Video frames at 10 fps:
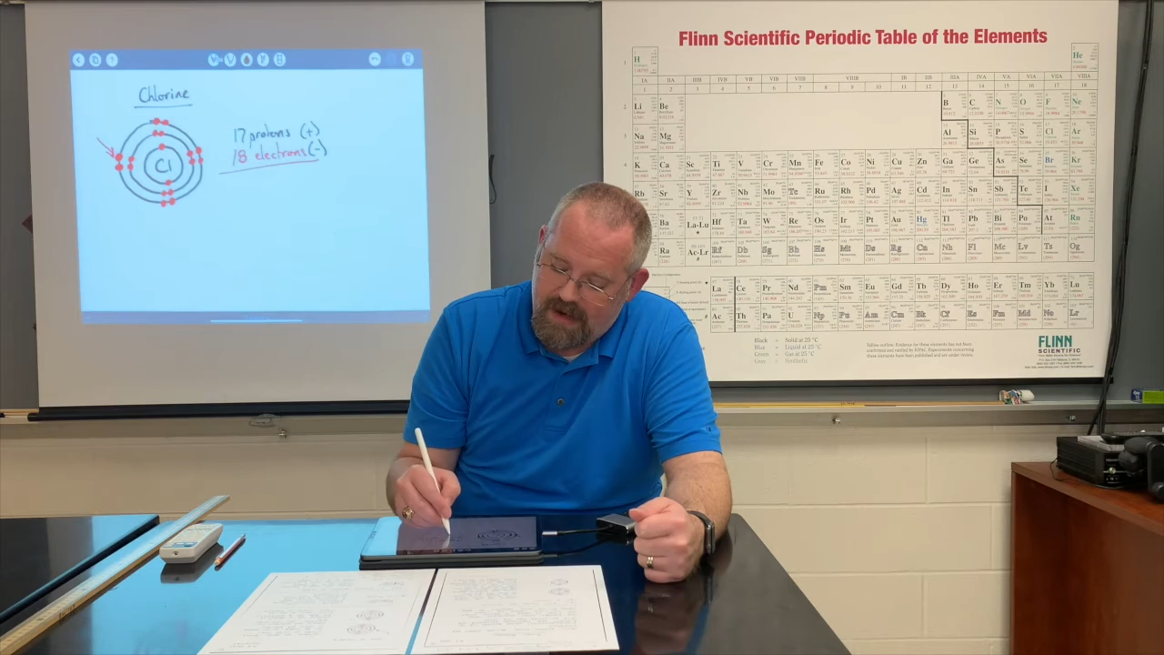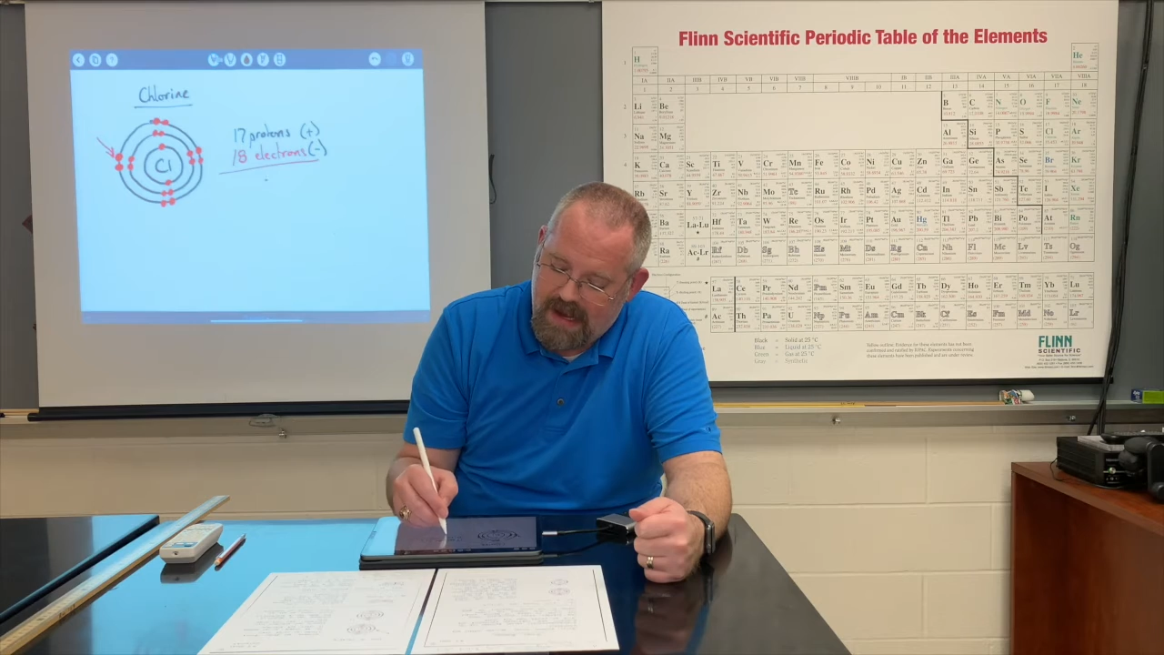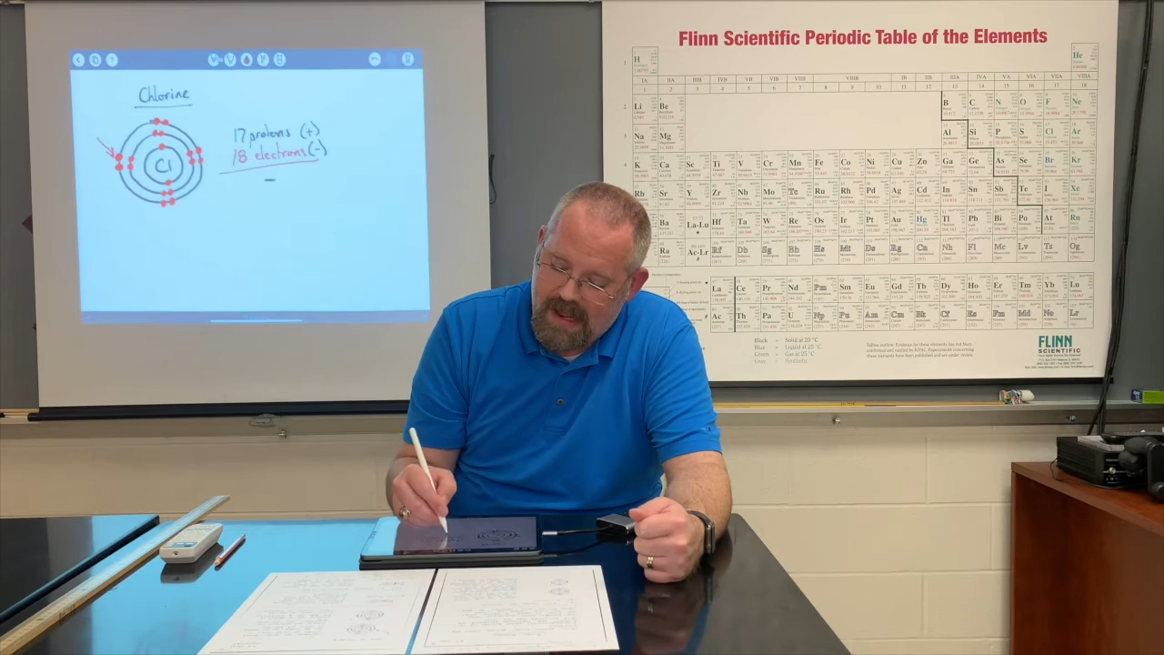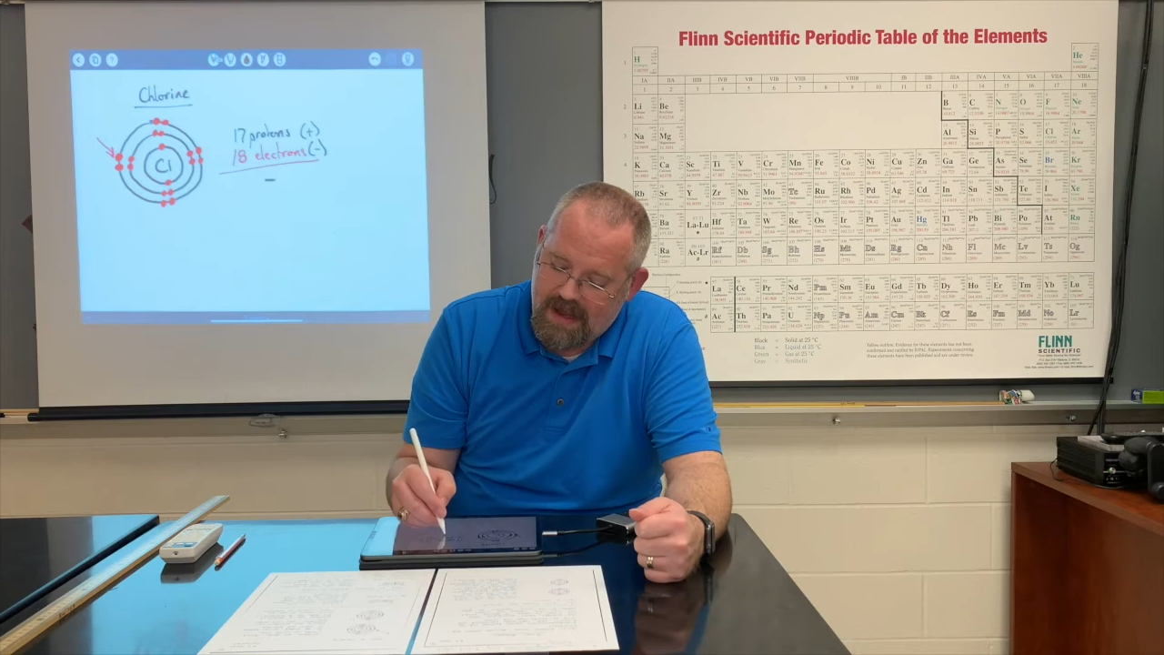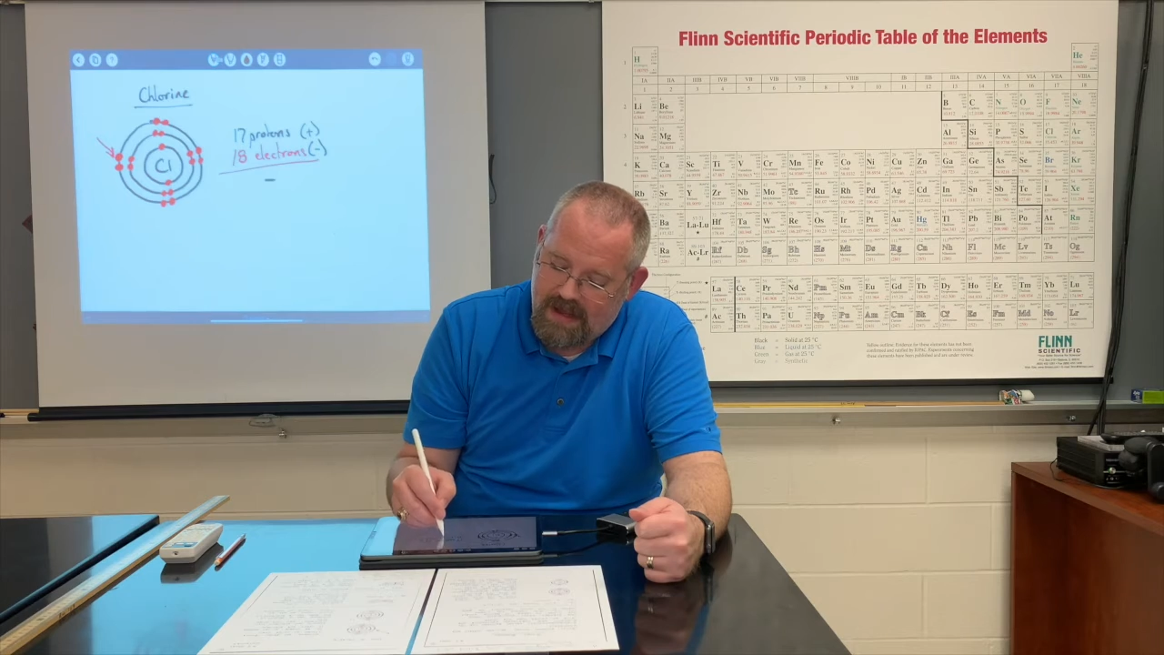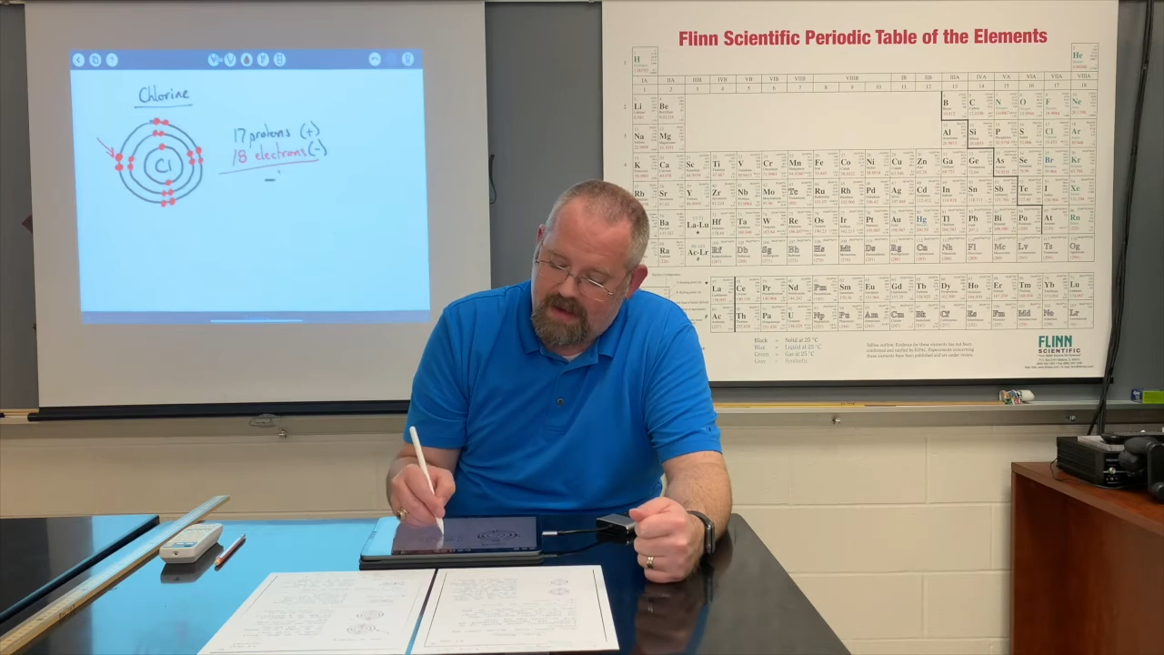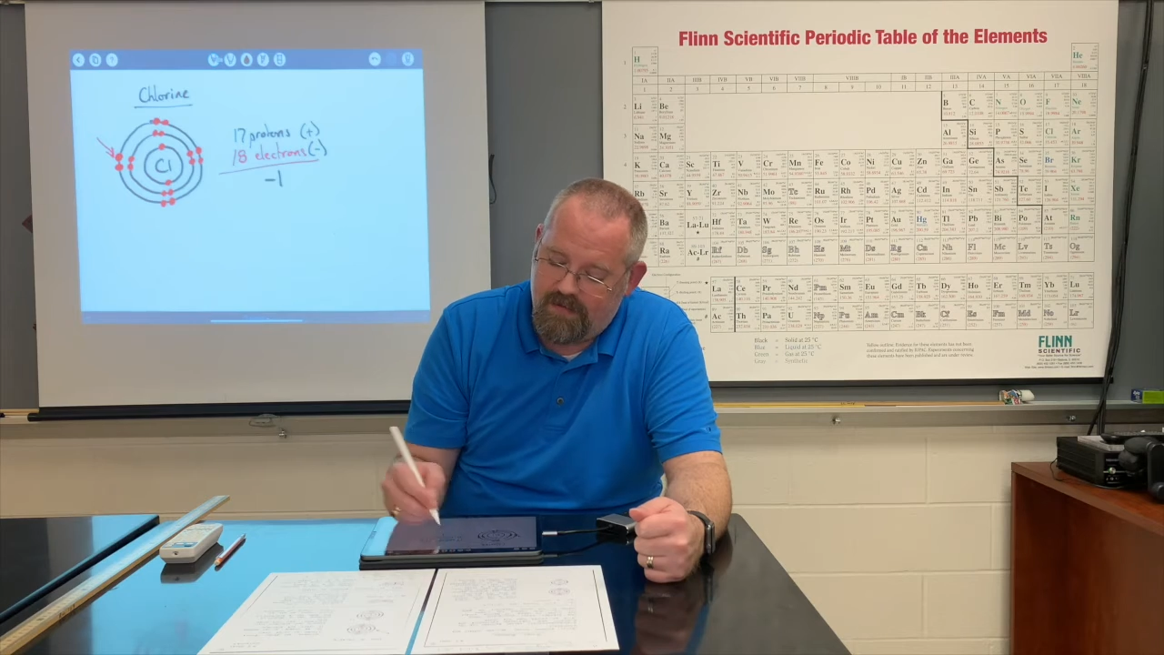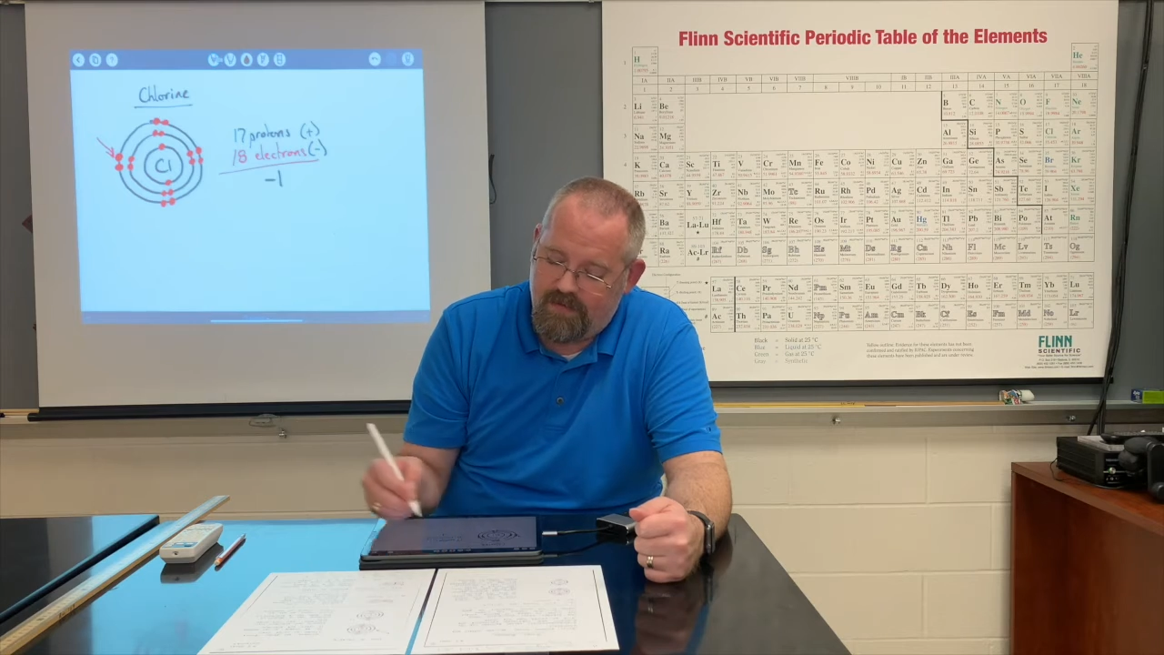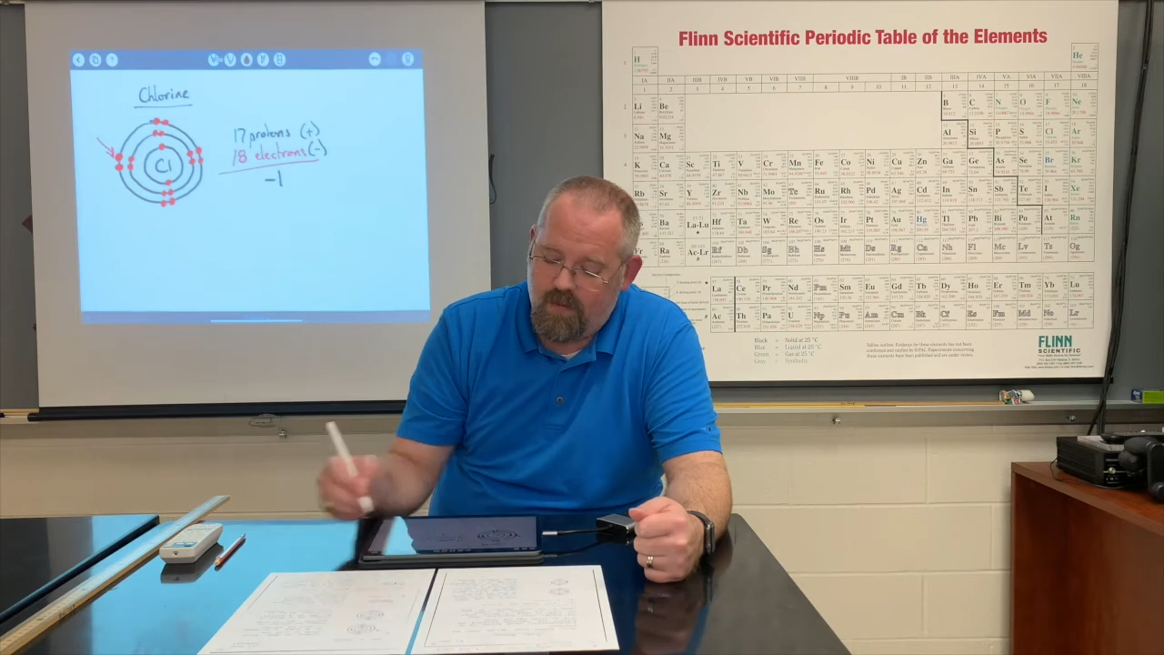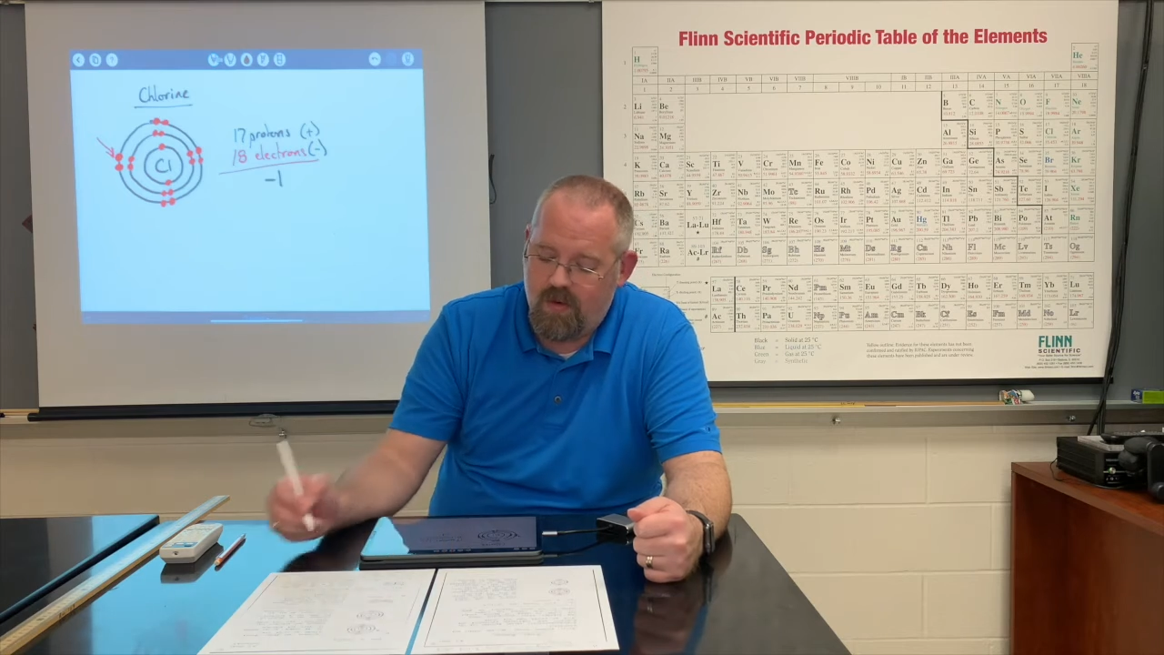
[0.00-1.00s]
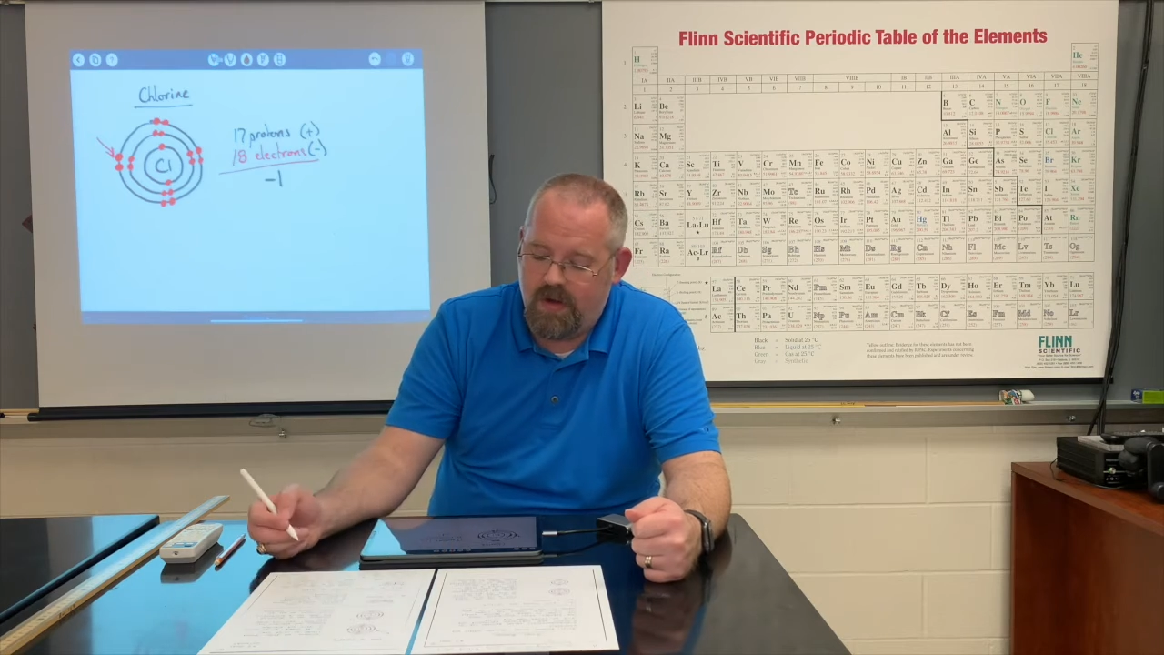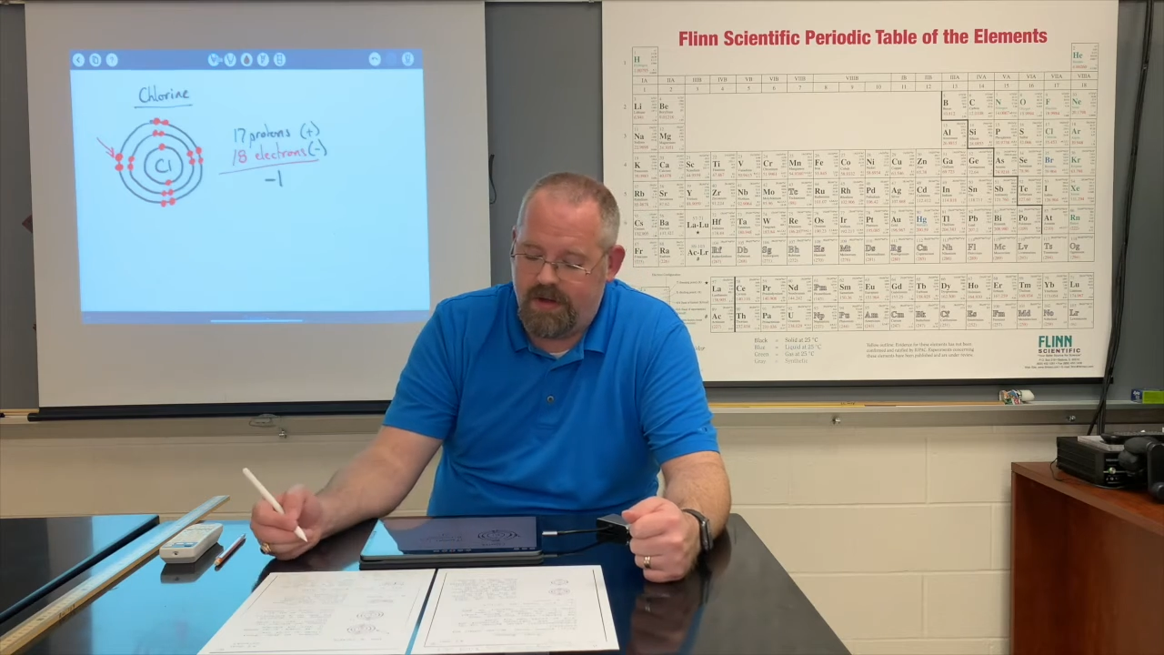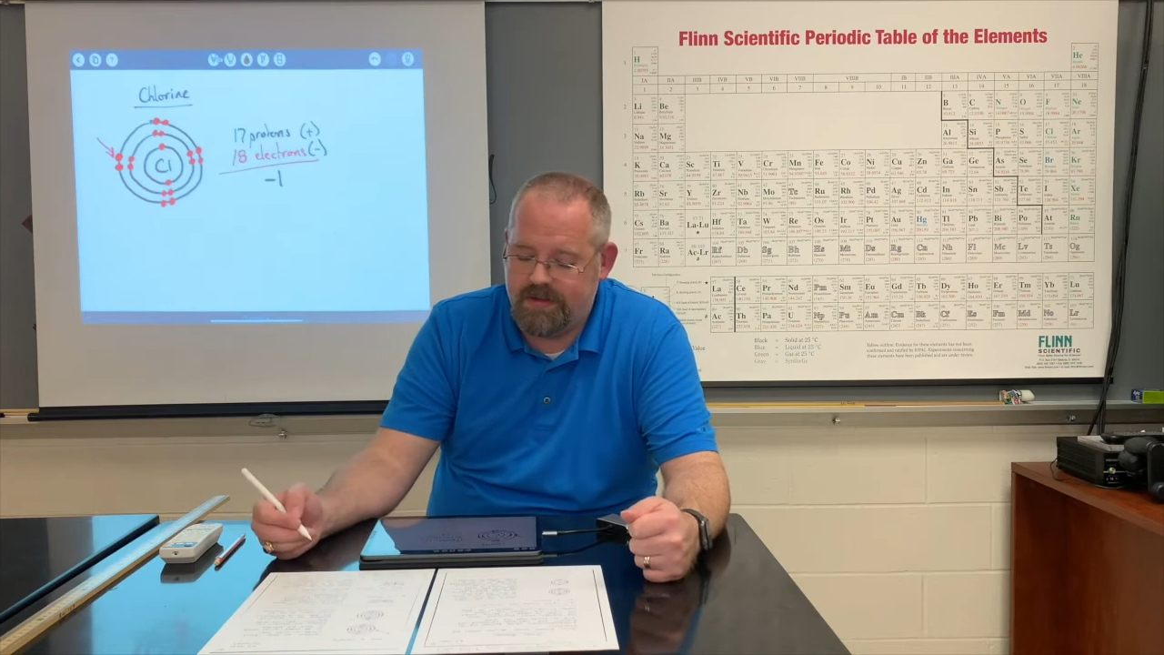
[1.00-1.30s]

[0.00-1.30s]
-1.